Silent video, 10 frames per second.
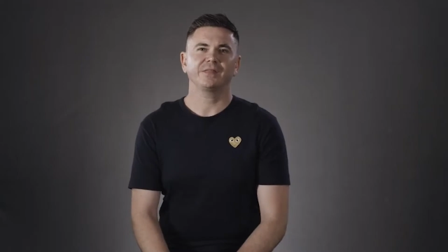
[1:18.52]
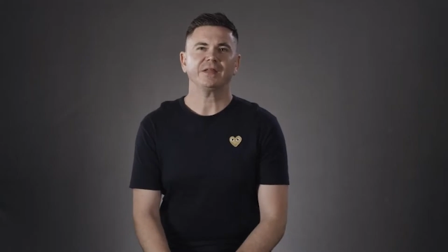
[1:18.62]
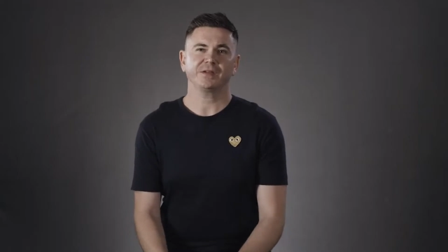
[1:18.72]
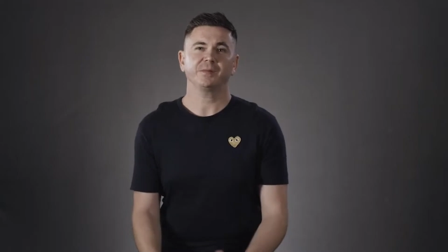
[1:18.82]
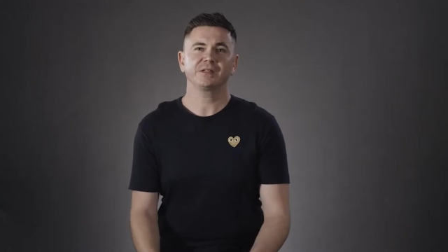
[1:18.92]
I
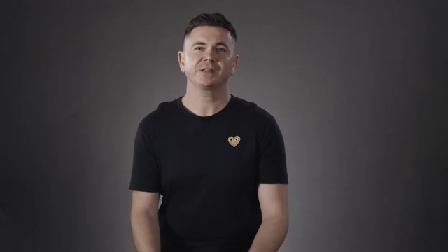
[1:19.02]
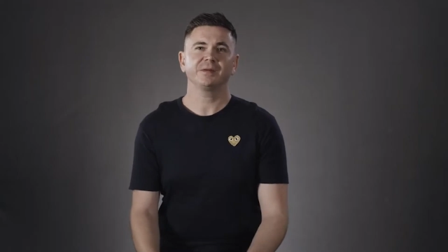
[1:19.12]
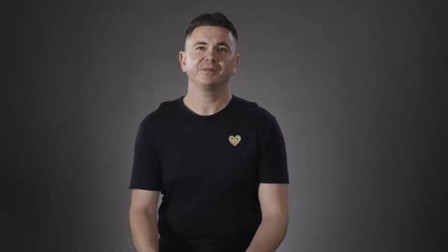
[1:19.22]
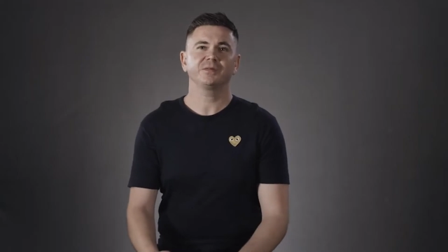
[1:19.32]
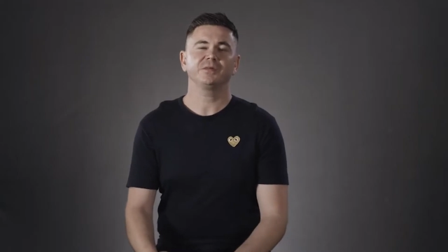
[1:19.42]
think some of the
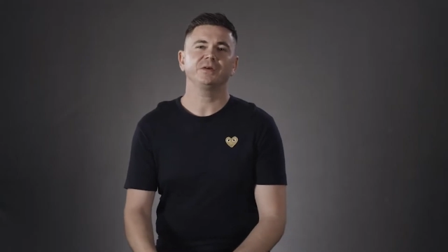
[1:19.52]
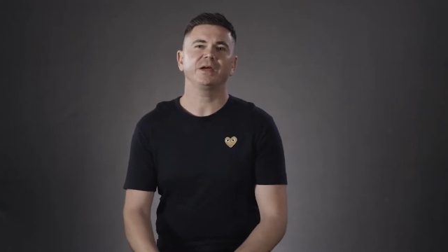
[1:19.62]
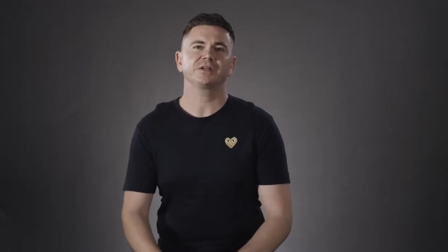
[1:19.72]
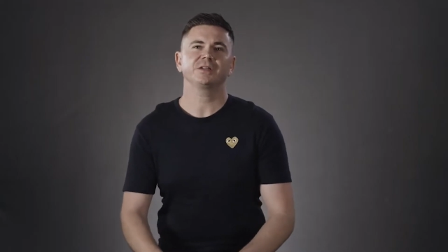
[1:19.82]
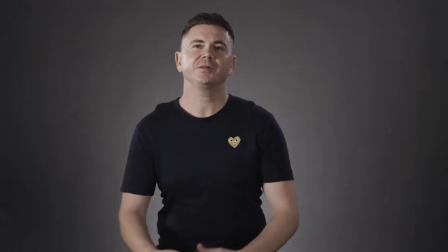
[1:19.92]
times
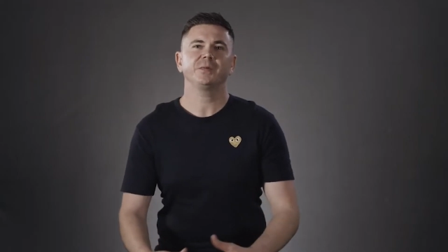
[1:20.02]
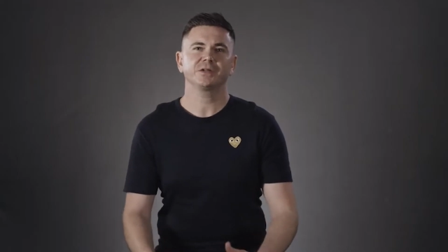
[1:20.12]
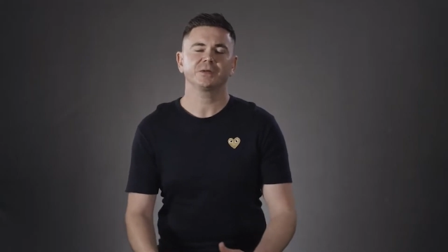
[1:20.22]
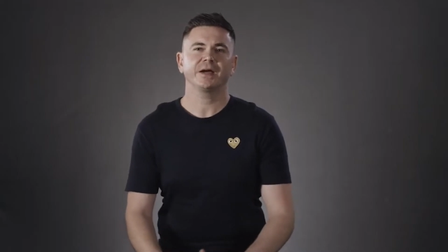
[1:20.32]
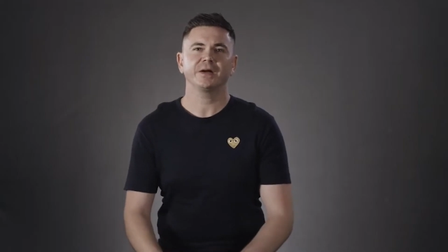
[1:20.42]
you actually
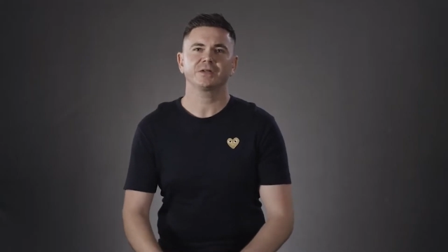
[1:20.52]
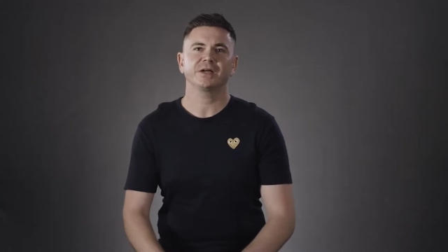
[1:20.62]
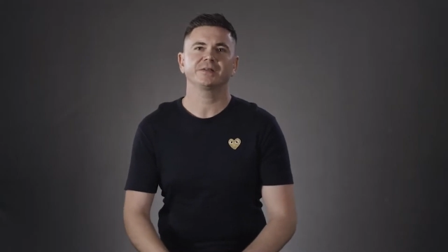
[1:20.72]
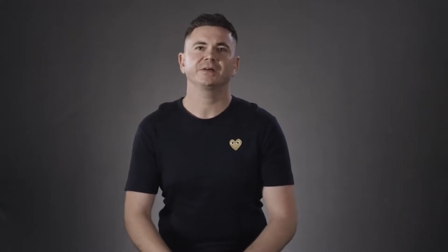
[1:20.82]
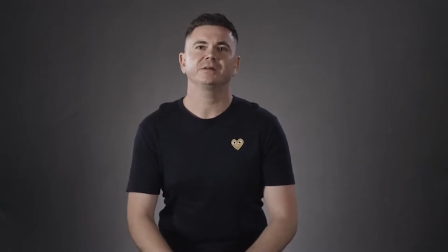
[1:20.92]
speak to a
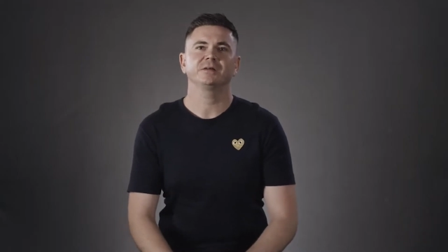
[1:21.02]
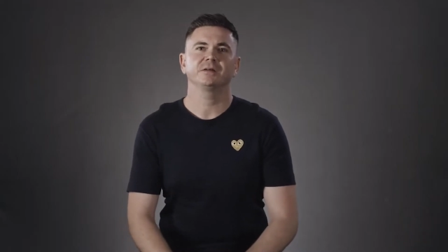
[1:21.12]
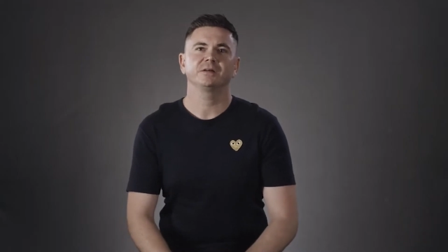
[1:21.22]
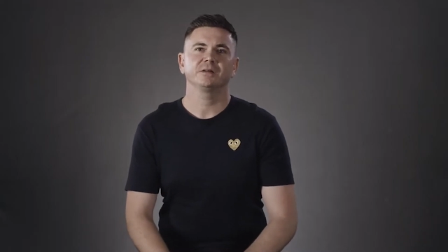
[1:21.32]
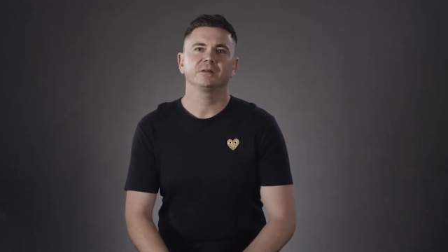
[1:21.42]
hairdresser
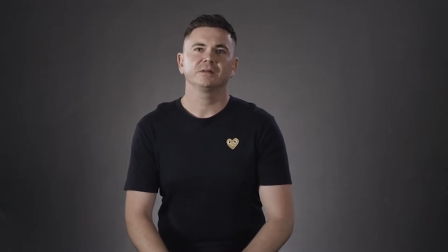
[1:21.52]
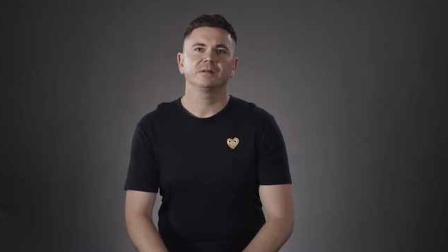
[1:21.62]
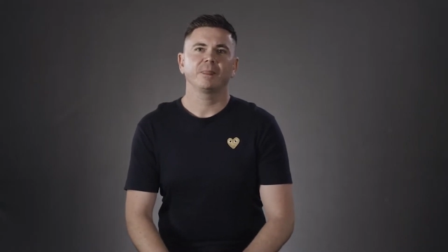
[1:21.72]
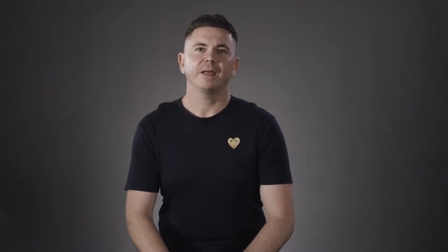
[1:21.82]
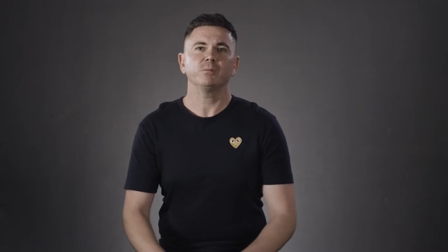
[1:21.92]

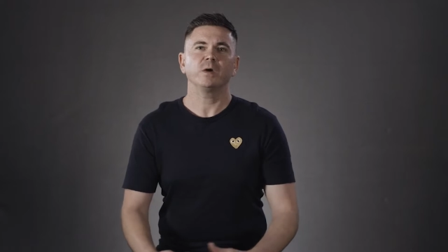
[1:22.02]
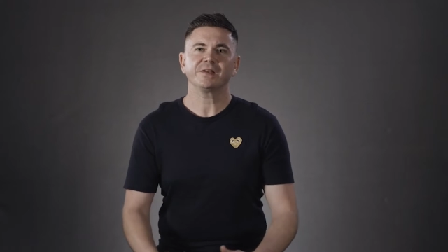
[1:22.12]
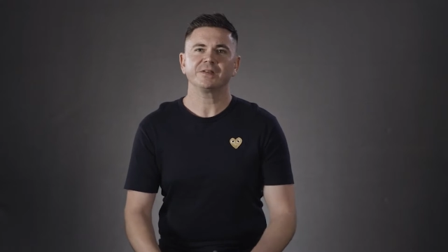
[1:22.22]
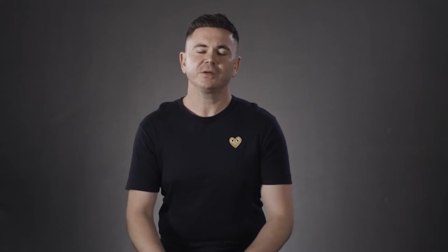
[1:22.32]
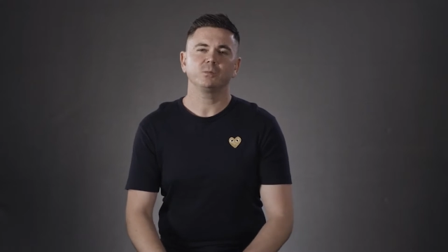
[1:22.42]
in
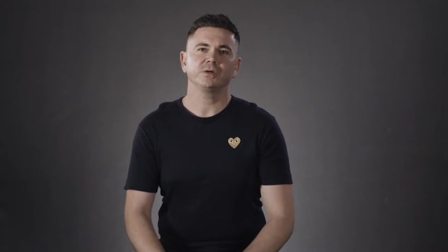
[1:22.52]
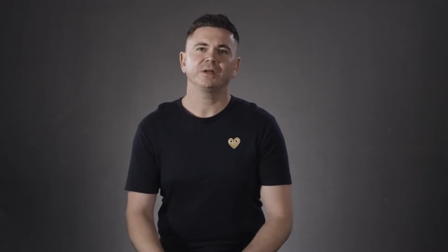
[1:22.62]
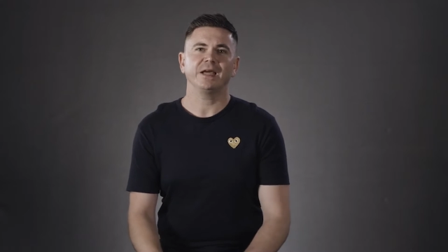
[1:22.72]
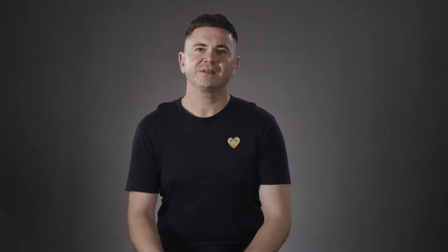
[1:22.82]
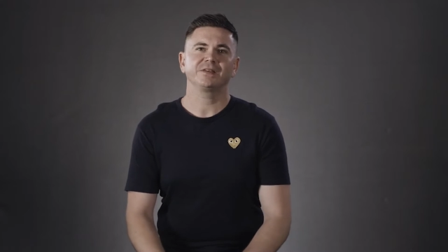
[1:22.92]
ways that you
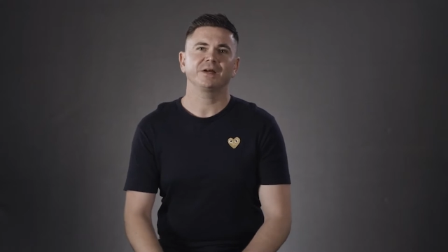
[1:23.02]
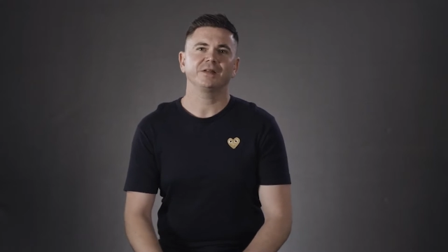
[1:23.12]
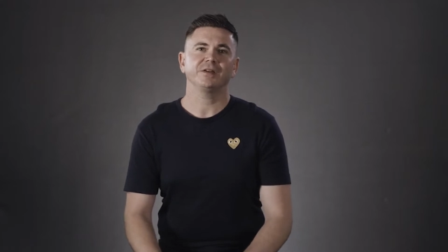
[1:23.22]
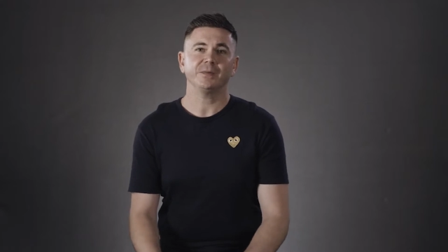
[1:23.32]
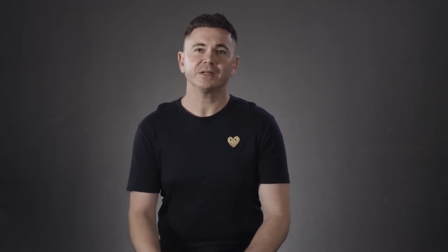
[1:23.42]
wouldn't
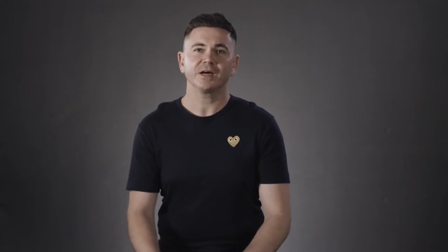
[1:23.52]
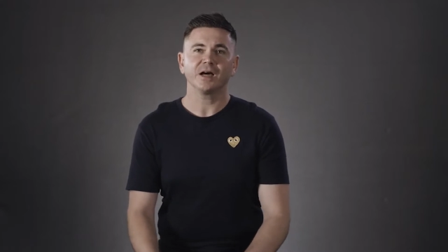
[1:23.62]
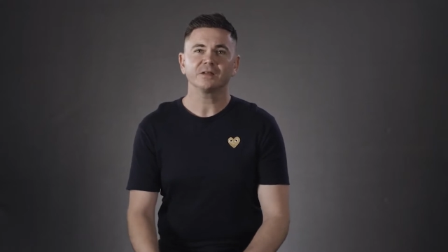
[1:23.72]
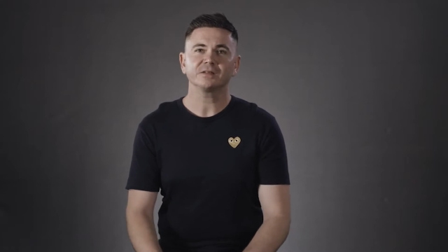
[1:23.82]
necessarily speak to